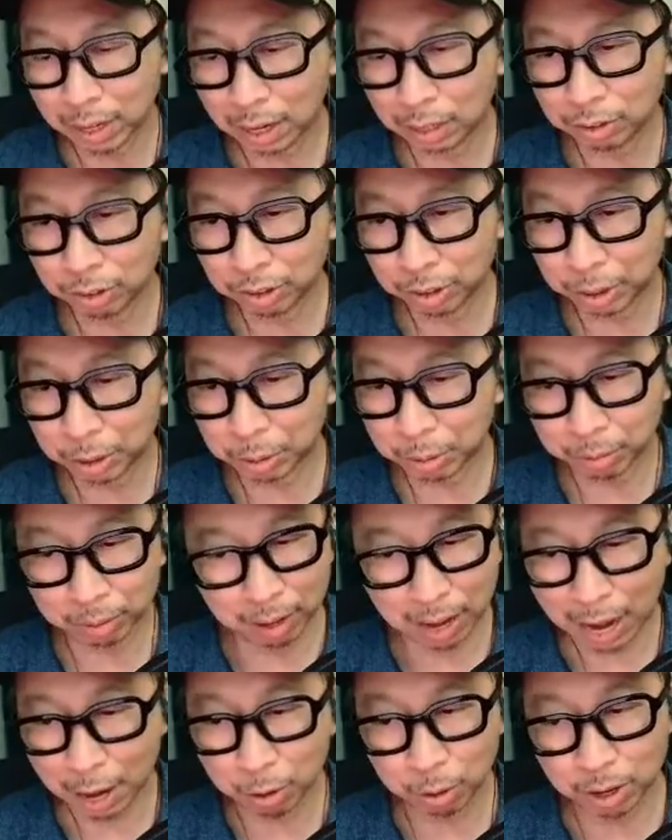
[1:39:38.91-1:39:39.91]
So
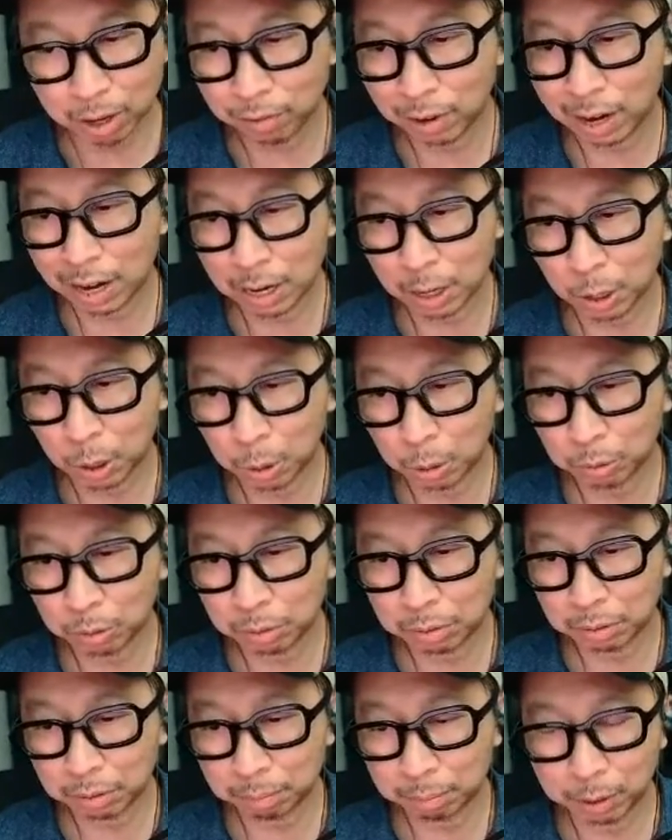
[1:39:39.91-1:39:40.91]
I don't have high
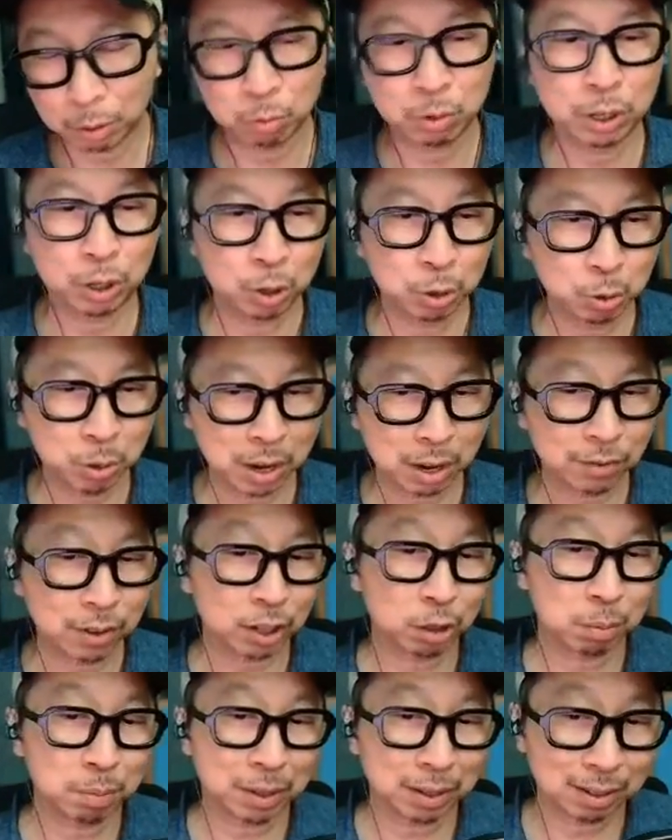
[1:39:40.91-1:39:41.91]
hopes, but we do have
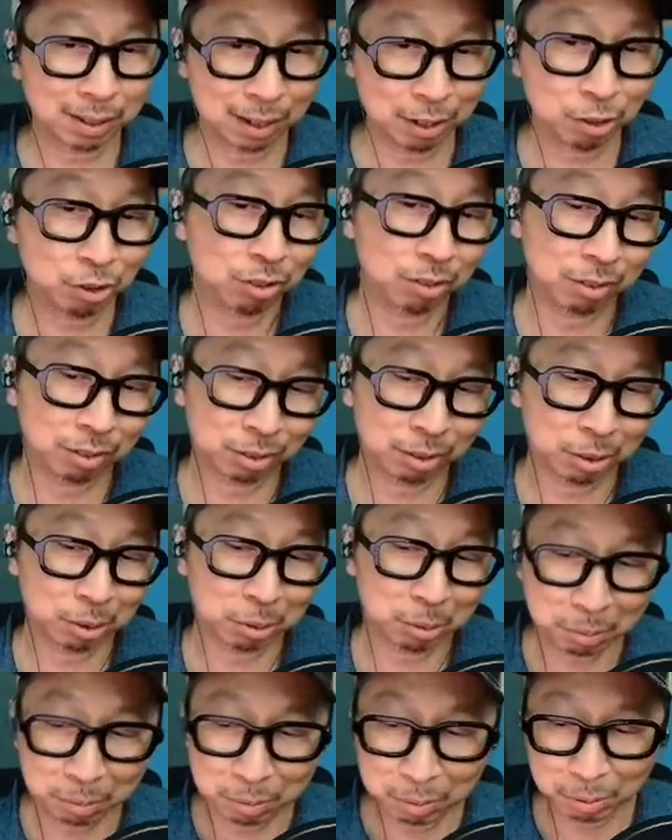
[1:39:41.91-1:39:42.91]
expectations.
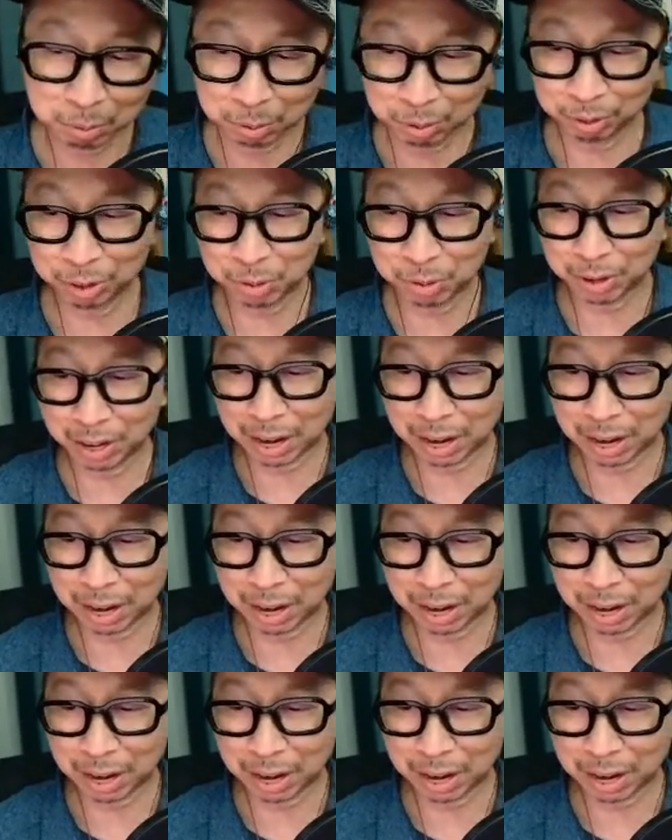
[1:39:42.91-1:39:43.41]
So we'll see what